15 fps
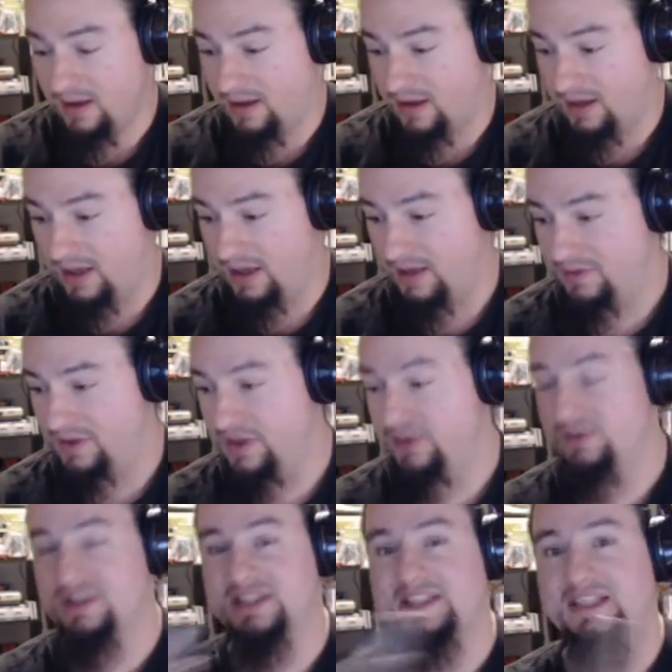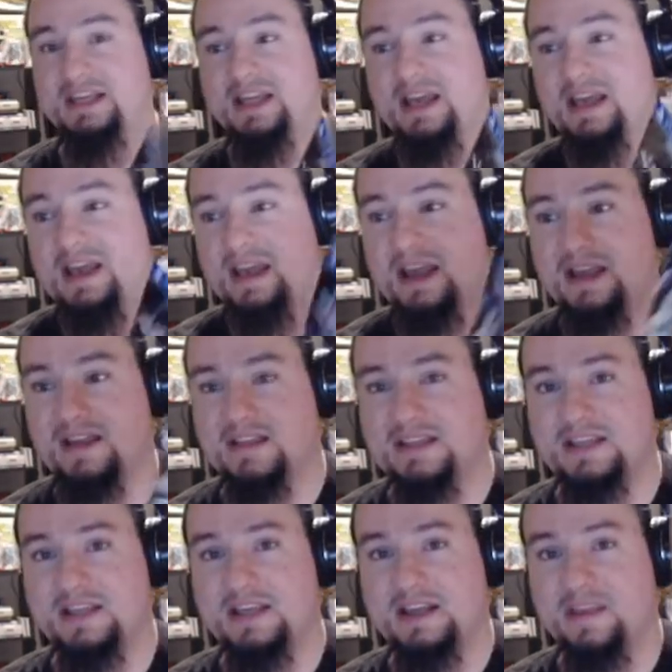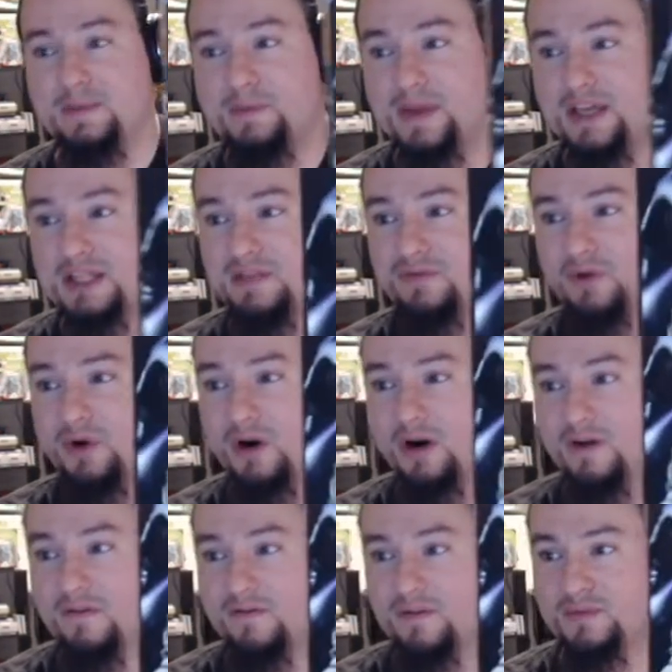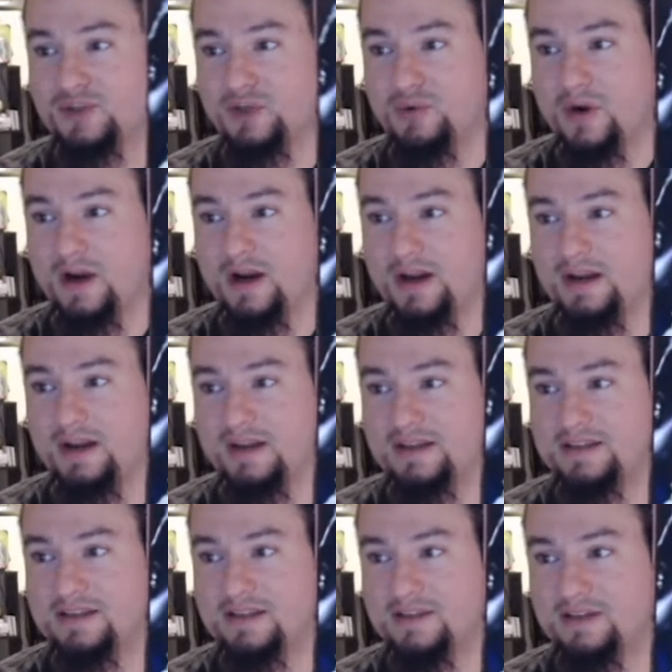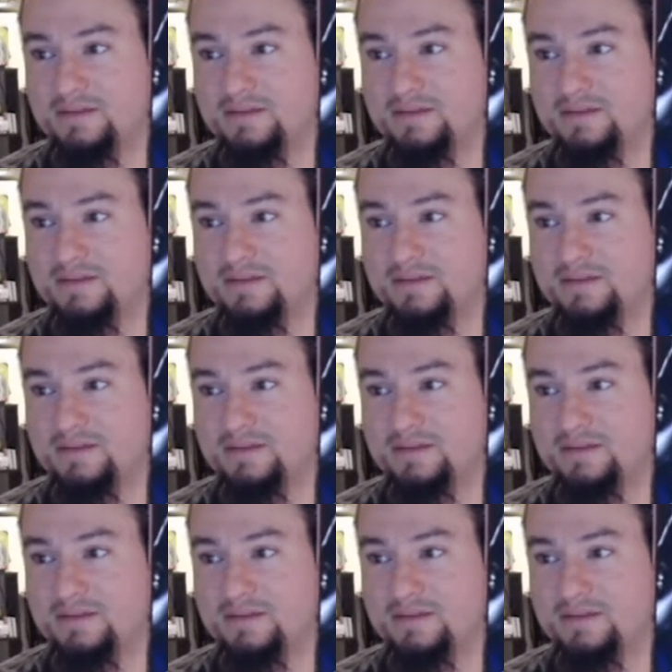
and the new Dissidia NT on the PS4 from Square-Enix.